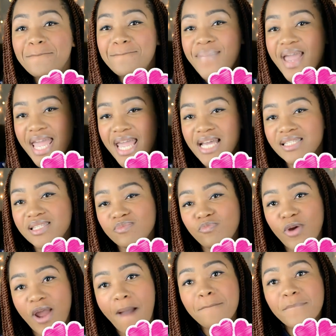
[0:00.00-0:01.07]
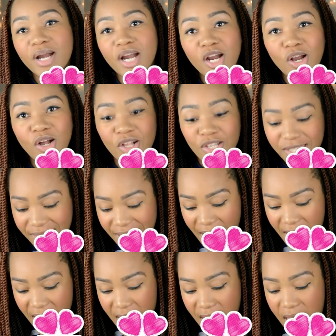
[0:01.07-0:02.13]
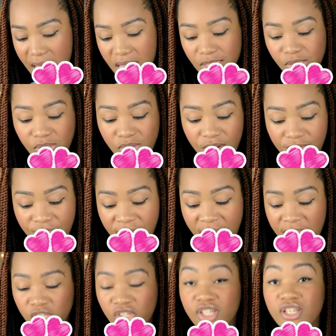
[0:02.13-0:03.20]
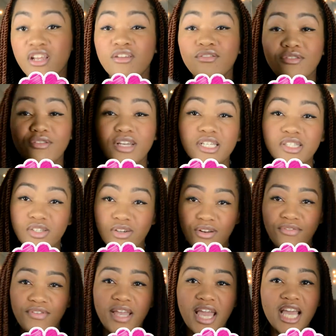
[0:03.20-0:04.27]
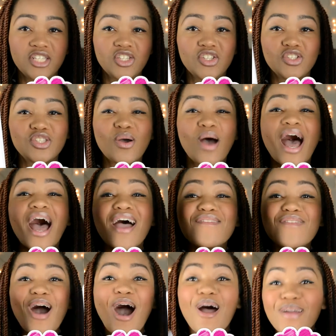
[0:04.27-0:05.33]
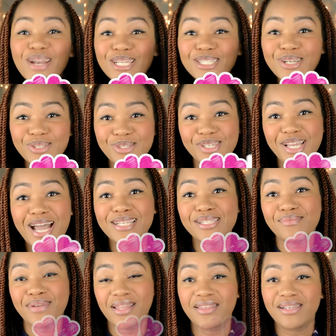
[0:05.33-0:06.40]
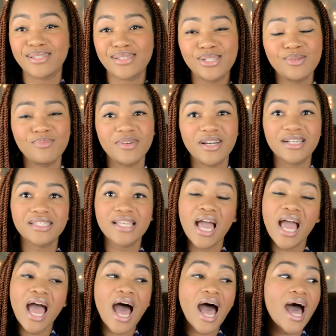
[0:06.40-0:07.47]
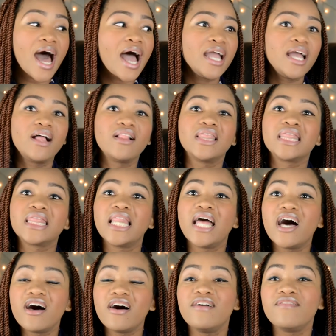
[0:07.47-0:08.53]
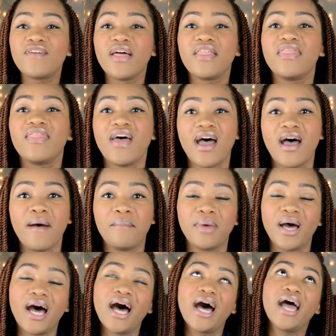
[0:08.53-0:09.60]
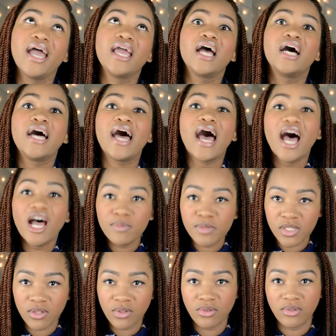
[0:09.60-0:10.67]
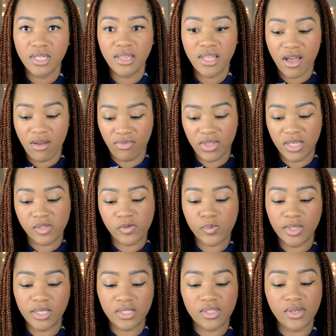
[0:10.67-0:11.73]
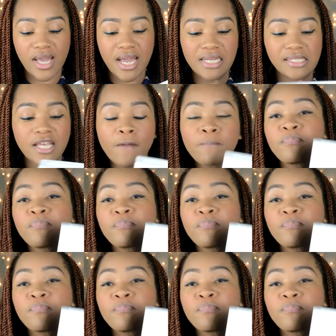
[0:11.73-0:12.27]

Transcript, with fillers: Pants, prep, pearls, and certification and recertification. So I have already told you guys about these two books. I love them. I absolutely love these books, you guys.